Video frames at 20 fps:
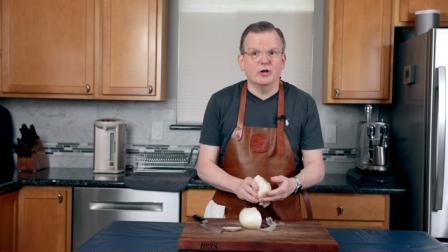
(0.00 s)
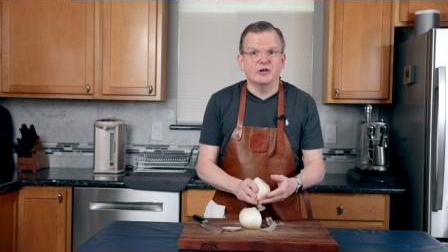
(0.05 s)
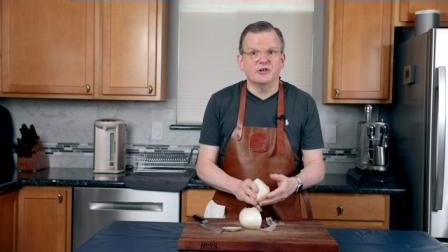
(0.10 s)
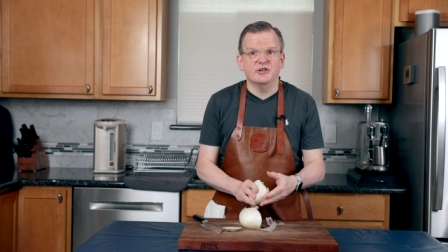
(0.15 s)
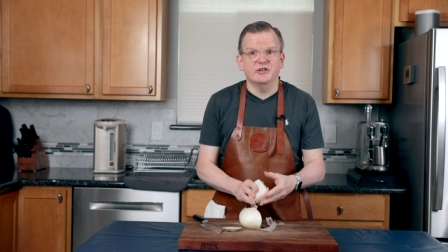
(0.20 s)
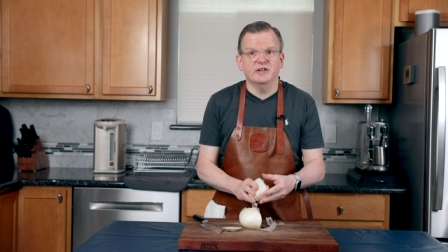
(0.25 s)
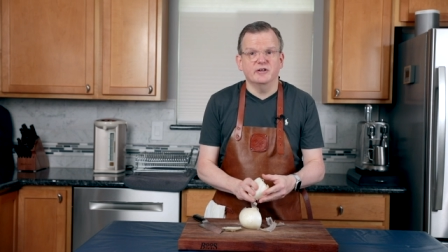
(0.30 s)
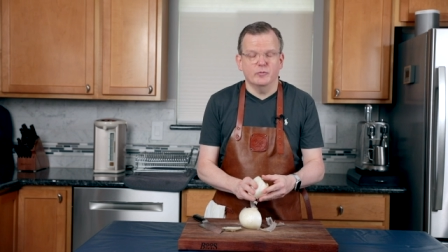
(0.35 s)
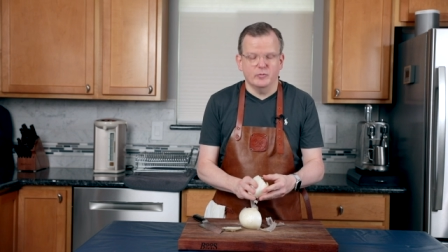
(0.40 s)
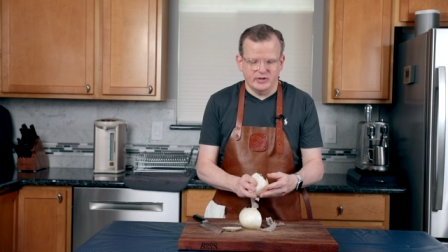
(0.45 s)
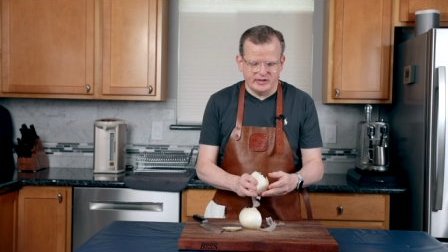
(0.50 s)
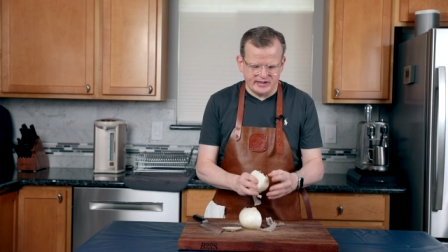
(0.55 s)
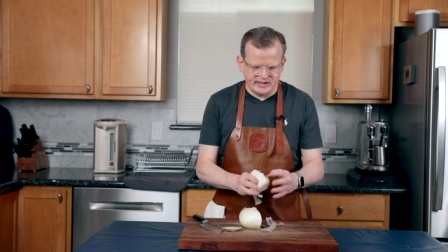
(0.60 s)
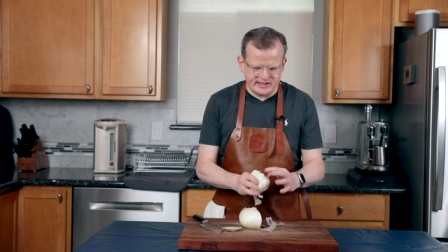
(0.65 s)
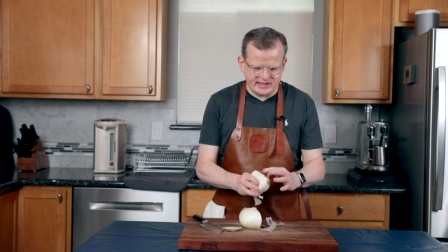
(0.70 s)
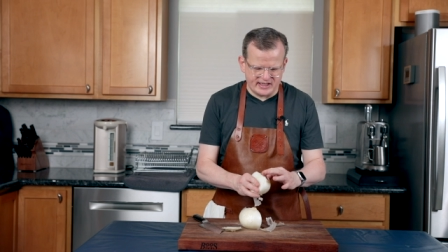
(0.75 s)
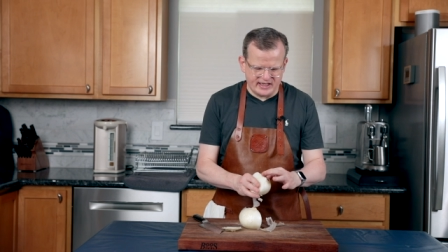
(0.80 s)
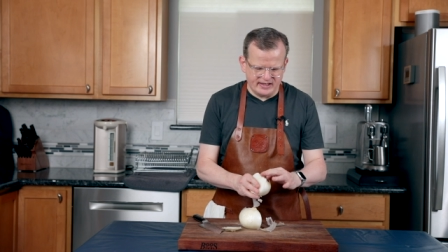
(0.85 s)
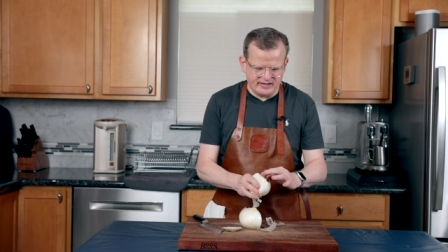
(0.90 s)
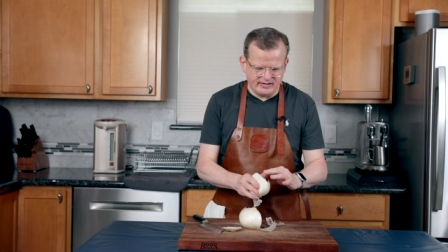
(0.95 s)
onion in with the
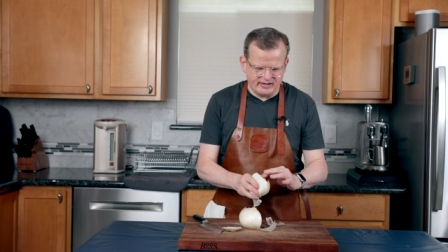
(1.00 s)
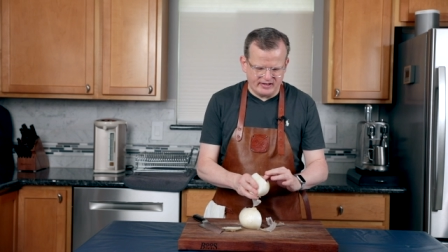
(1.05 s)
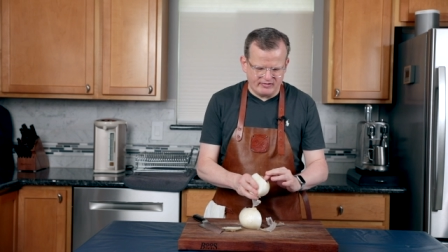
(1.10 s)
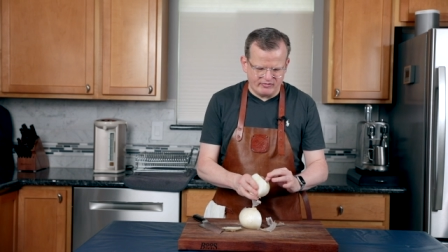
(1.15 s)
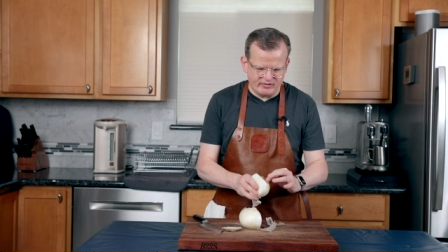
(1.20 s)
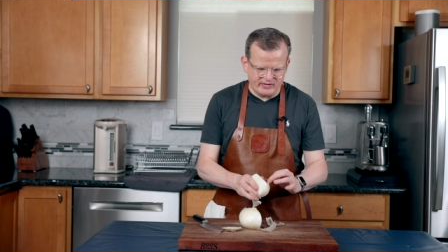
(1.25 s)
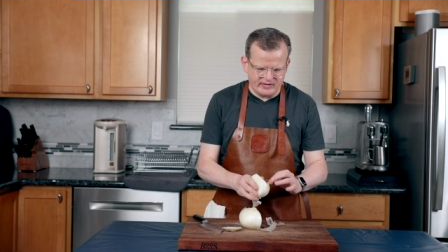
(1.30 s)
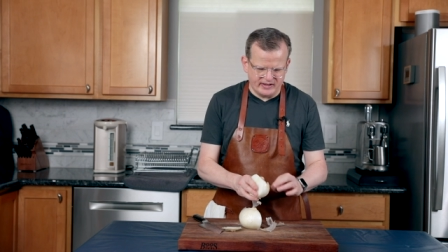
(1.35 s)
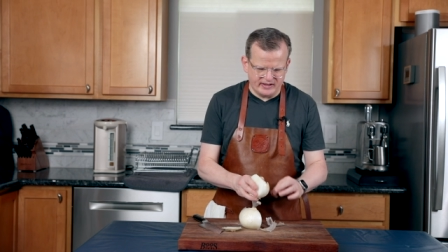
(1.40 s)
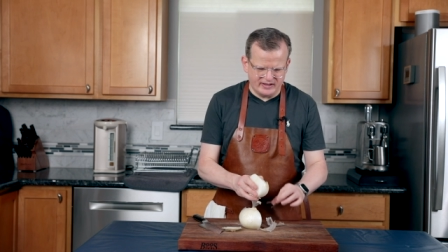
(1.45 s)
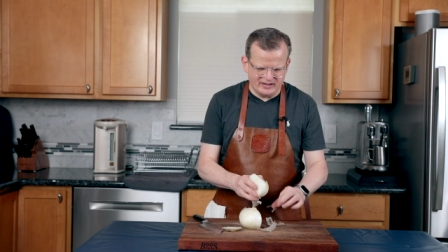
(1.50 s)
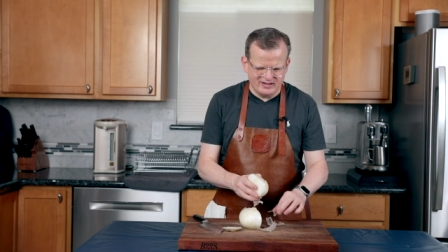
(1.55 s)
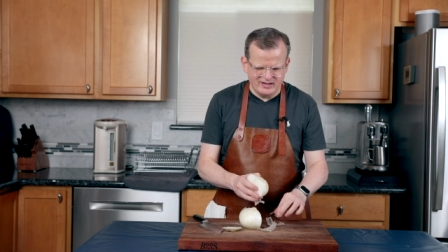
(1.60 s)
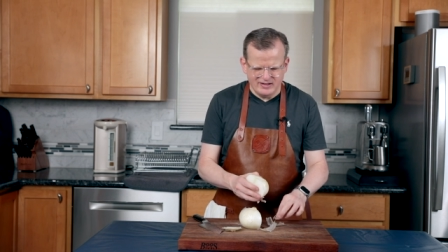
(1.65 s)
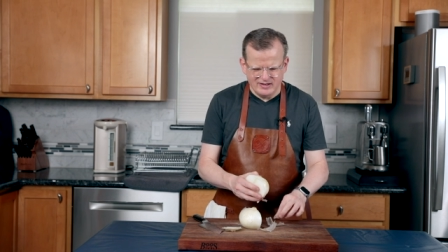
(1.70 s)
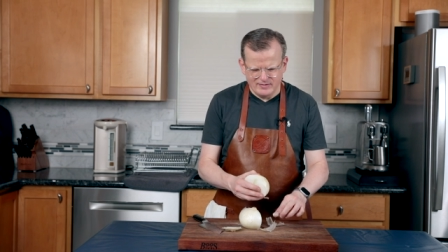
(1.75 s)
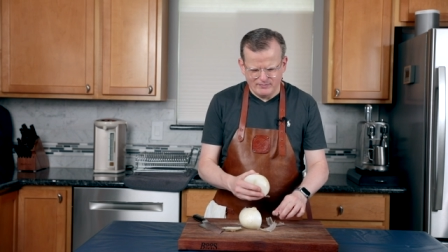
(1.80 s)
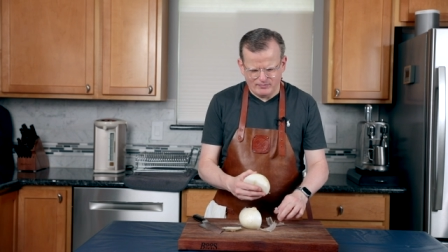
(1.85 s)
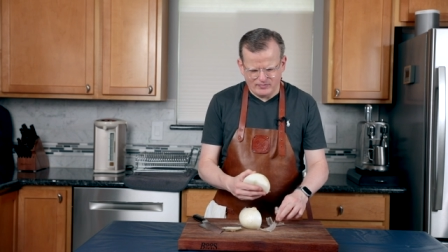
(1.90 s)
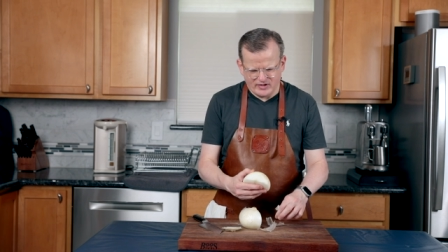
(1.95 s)
skin and everything.
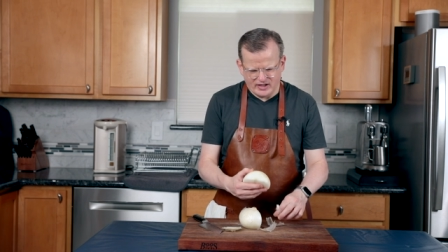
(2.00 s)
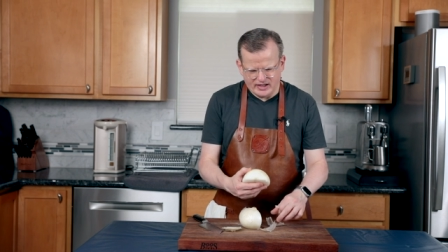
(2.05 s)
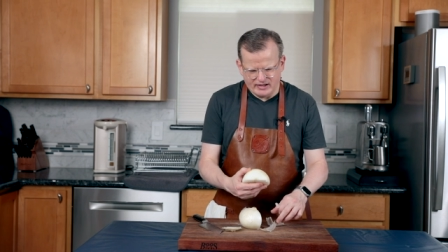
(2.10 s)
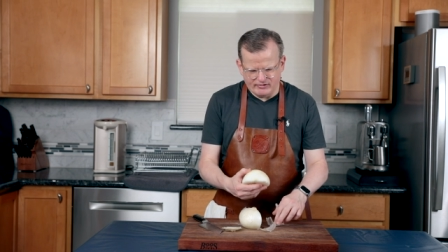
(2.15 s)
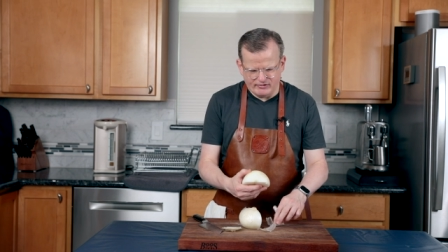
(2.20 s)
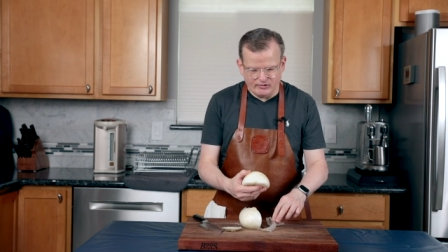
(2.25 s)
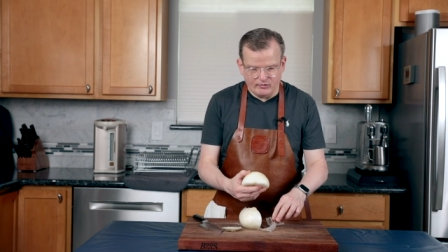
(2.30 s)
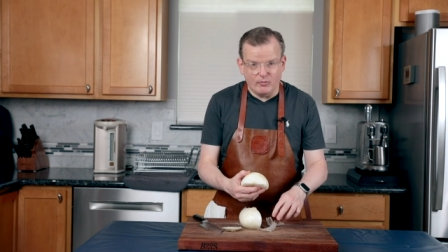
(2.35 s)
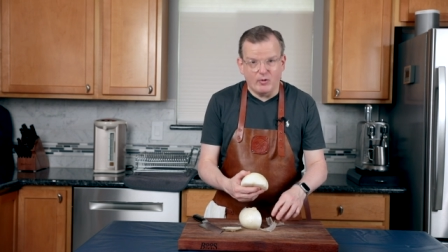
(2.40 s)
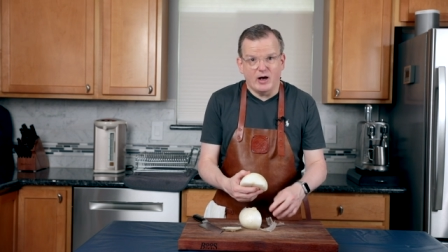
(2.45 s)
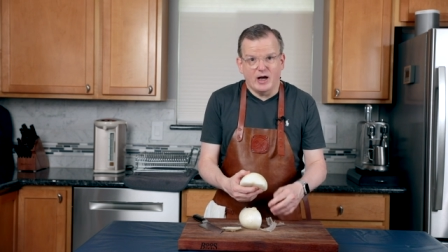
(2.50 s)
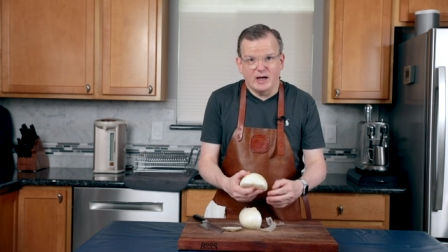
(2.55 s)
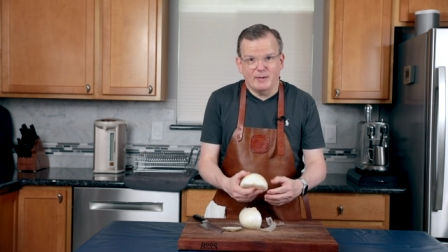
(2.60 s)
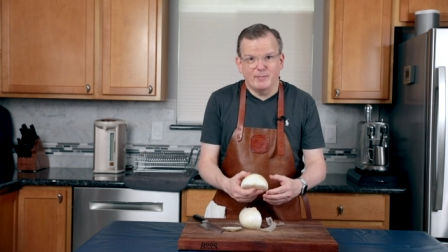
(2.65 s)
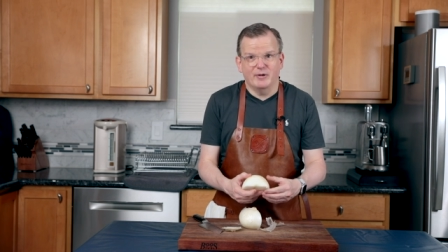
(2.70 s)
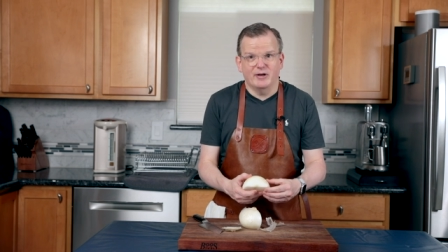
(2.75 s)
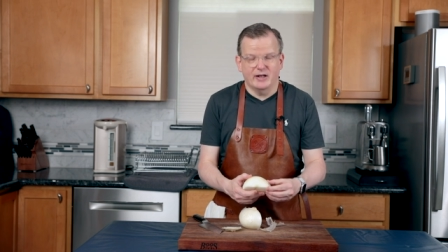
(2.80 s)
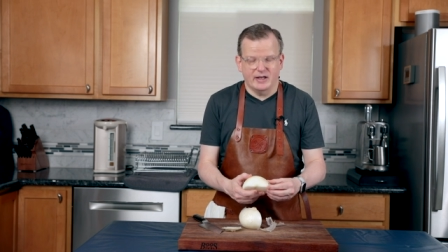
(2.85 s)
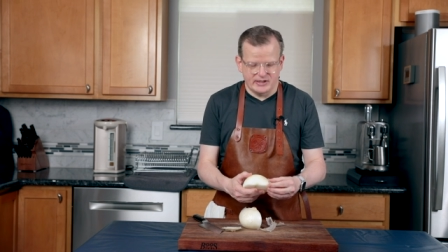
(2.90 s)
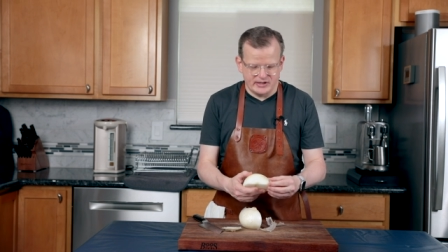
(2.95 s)
I don't know why,
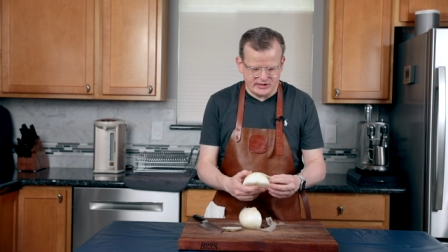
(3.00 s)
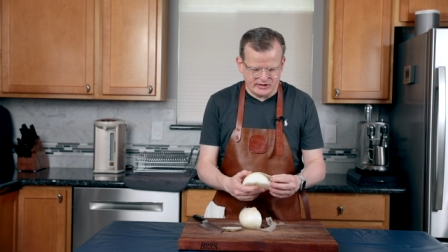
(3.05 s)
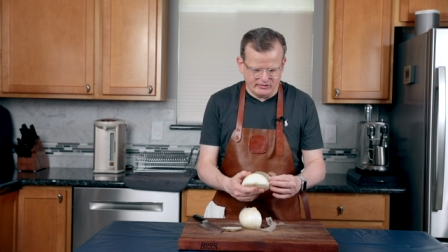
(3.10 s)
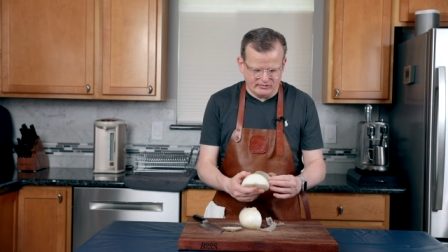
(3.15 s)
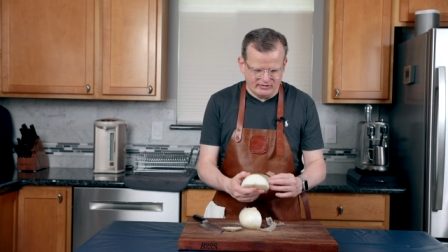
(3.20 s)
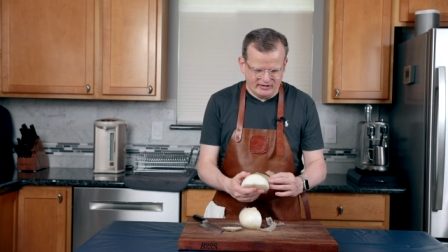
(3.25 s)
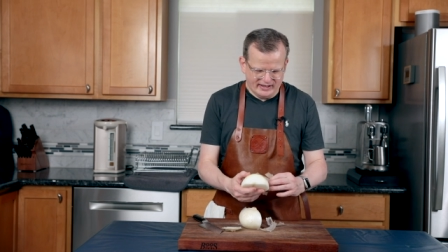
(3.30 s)
but I just don't